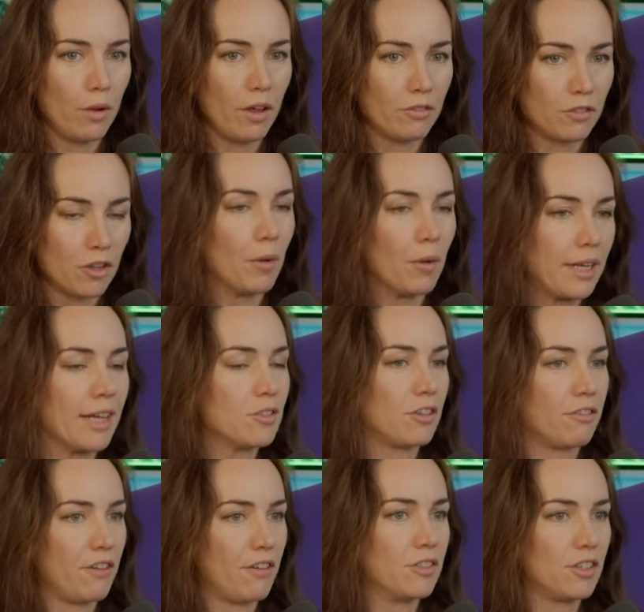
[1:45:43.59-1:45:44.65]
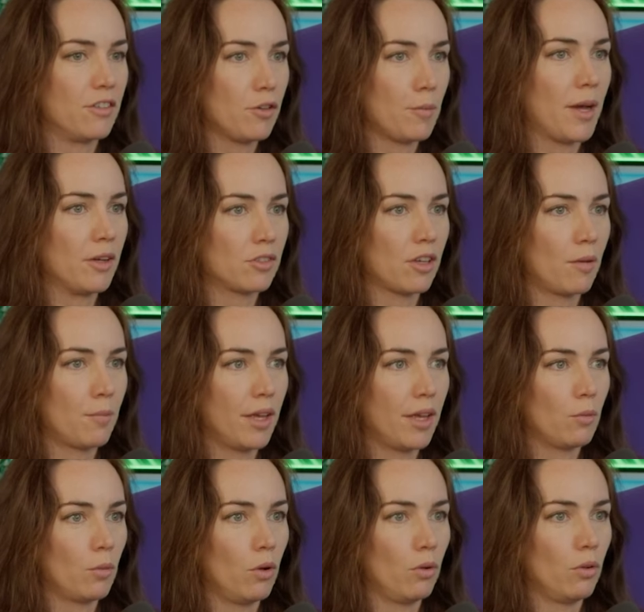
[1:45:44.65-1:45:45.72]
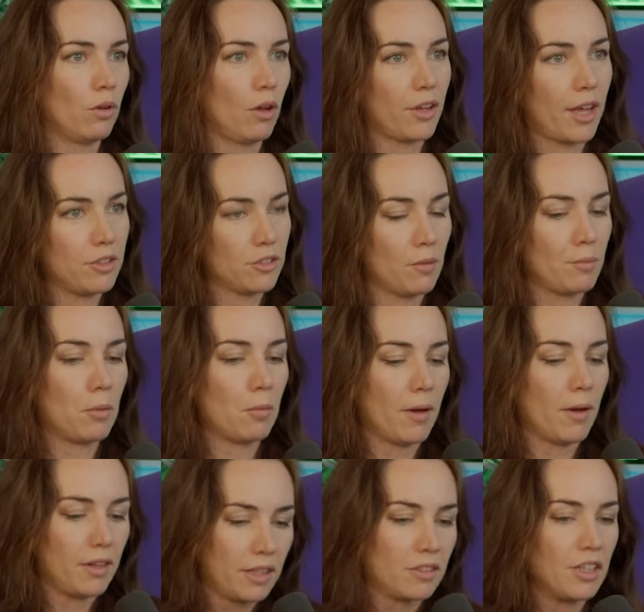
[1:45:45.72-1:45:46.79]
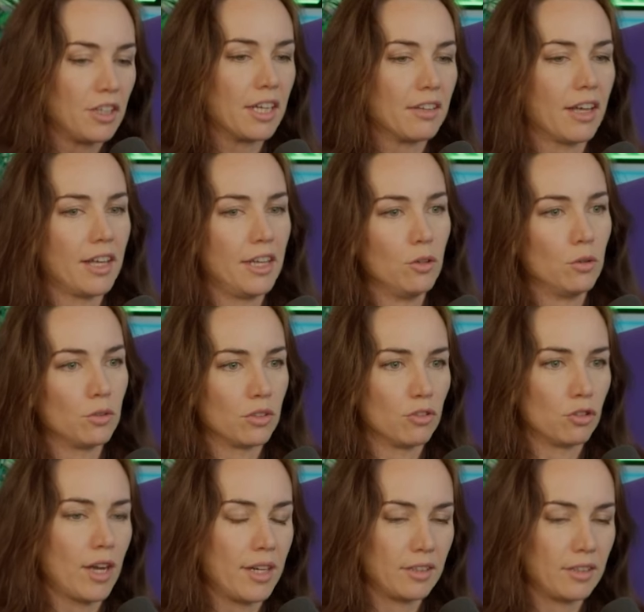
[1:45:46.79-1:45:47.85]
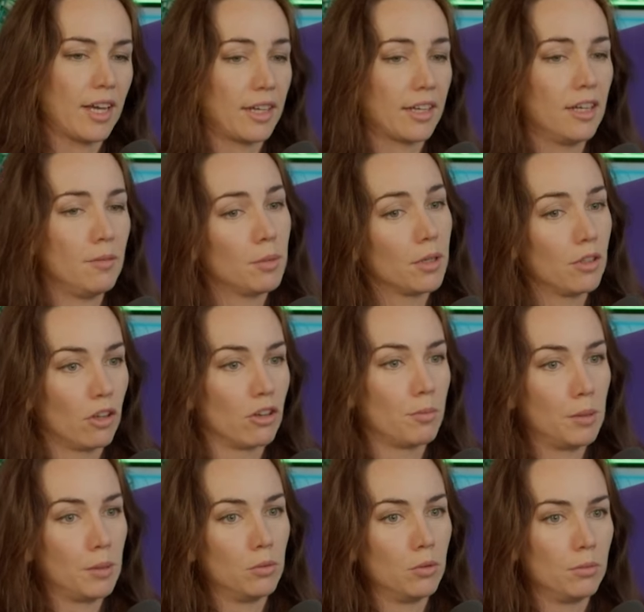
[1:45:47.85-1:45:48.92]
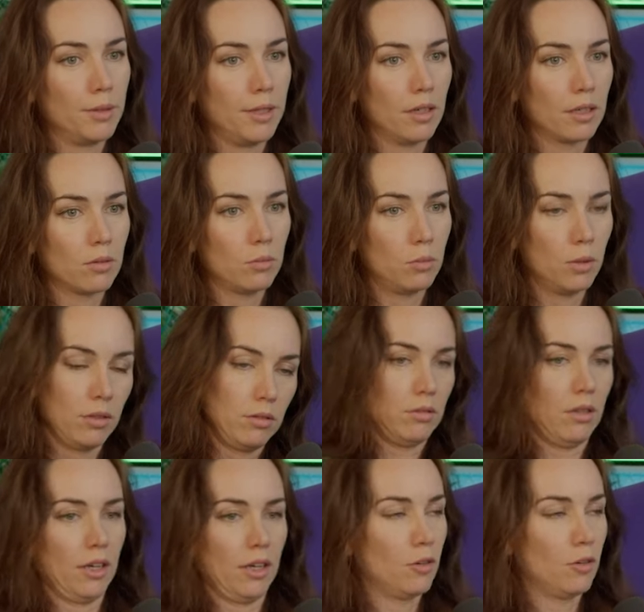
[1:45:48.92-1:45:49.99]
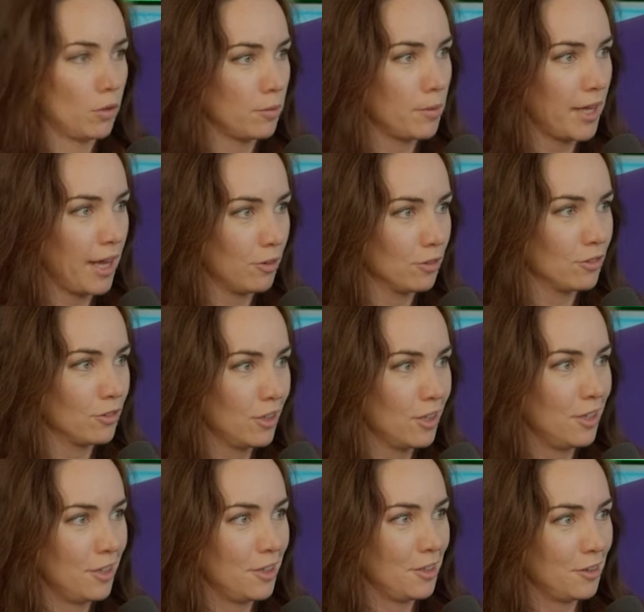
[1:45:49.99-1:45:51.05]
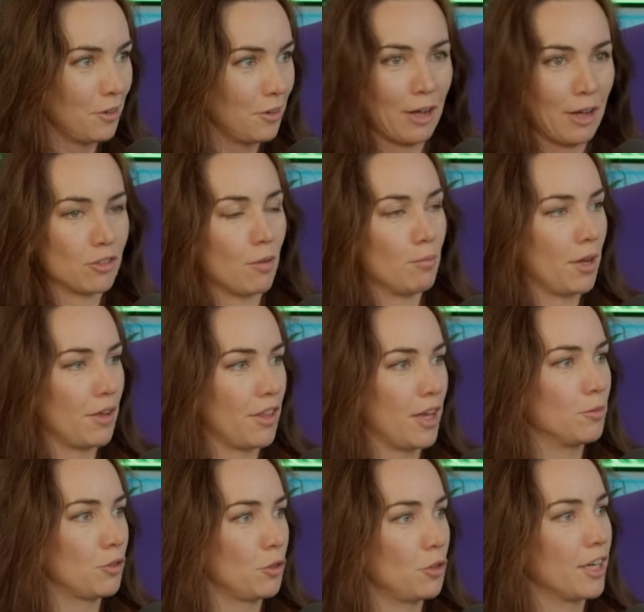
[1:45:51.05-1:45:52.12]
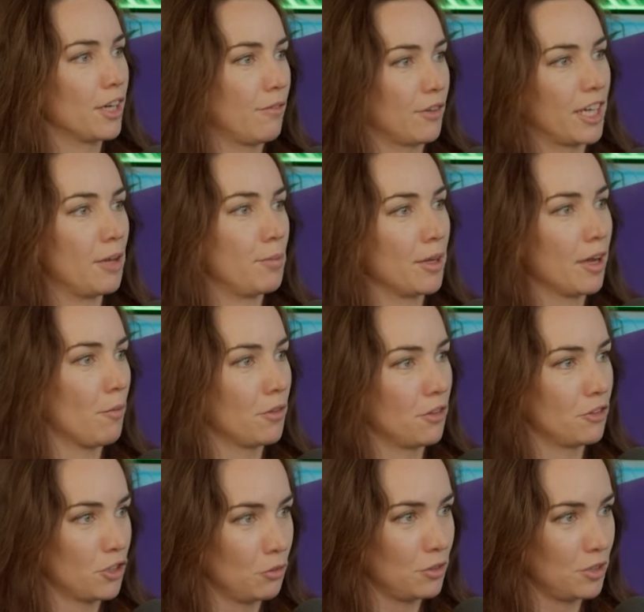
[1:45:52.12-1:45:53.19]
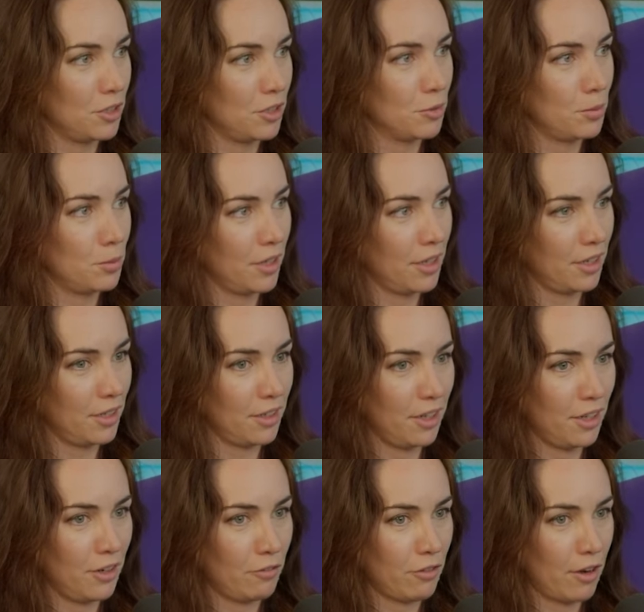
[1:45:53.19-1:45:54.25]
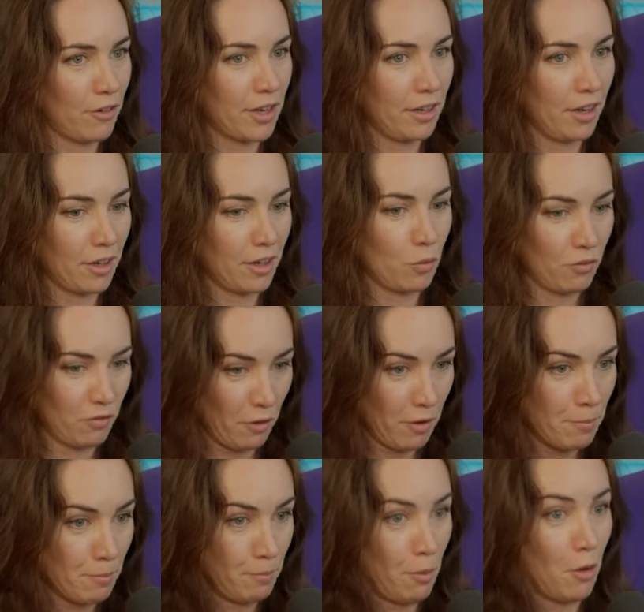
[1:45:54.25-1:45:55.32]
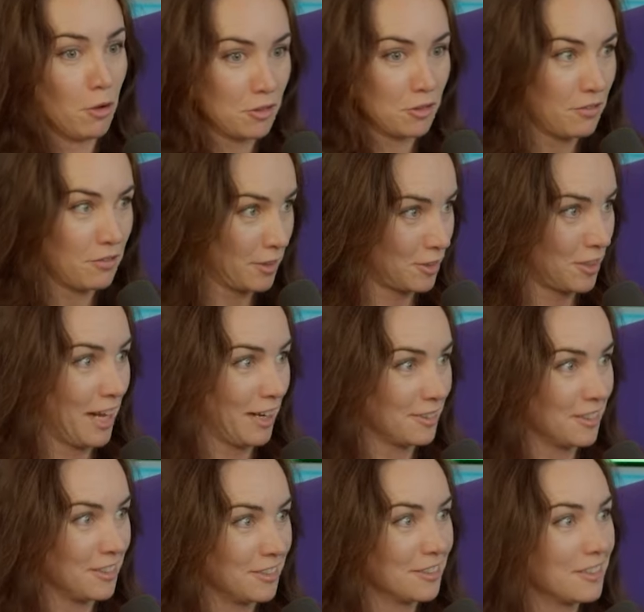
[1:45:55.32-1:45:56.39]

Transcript: someone gets defensive about something, well, okay, some people might like dig in their heels and try and attack it, but a lot of people will be like, well, I don't want to be outdone by them. So you can have a keeping up with the Joneses, but in a very, like, with very positive externalities.